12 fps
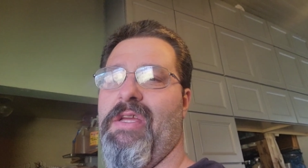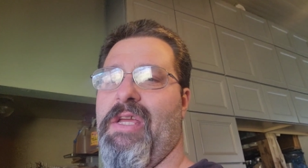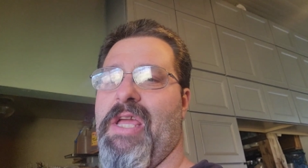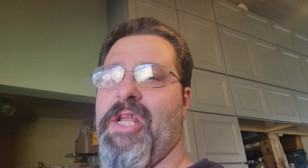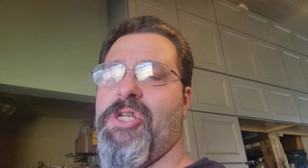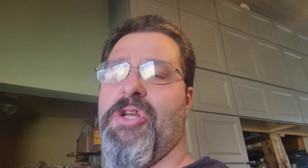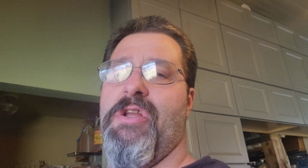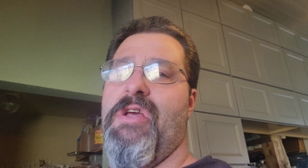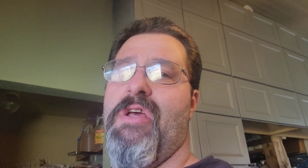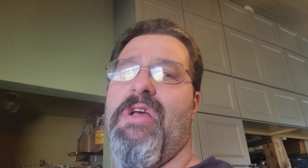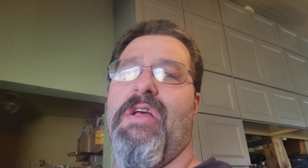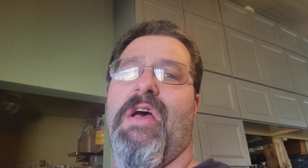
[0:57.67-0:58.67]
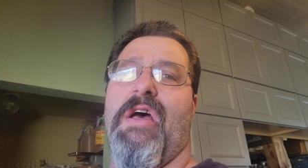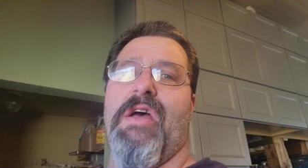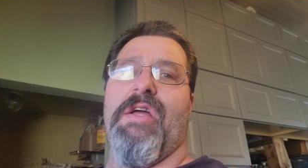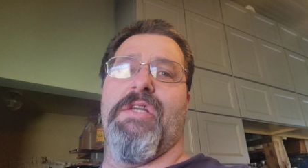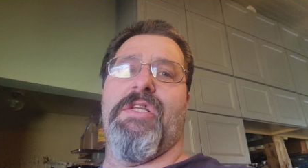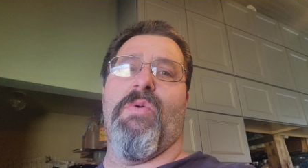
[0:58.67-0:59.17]
kitchen
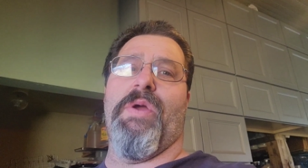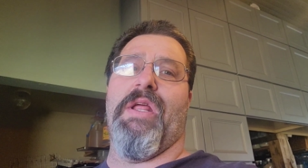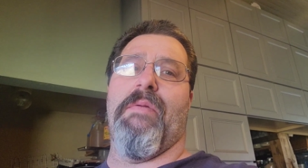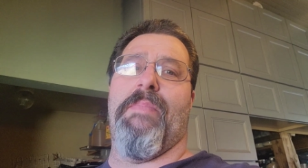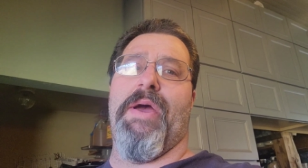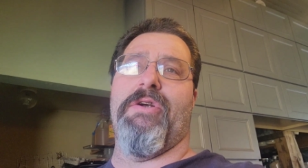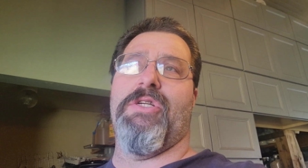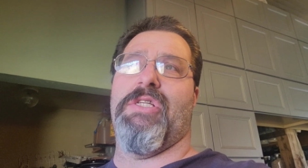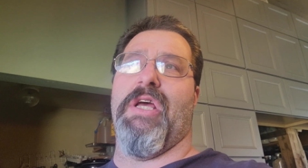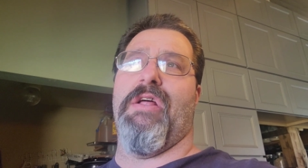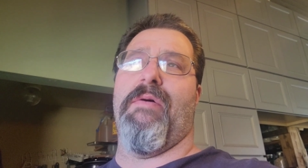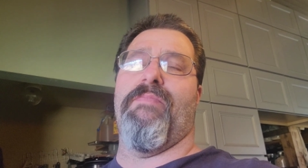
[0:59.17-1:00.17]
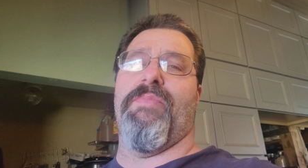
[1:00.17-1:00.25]
until we get a better setup.